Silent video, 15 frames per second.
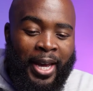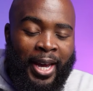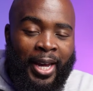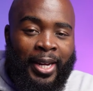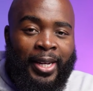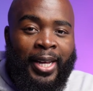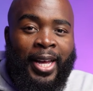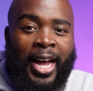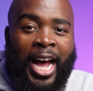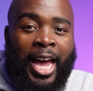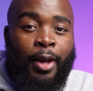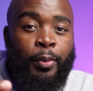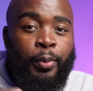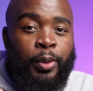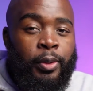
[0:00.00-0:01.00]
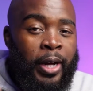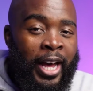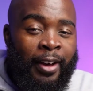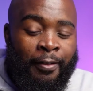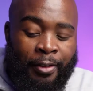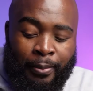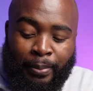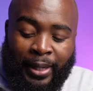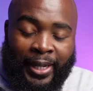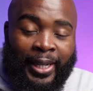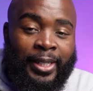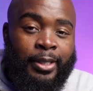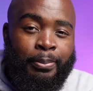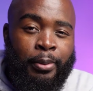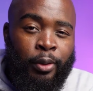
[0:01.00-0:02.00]
and I will have them
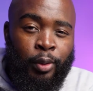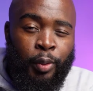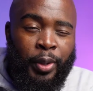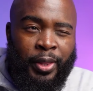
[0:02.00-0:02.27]
linked below.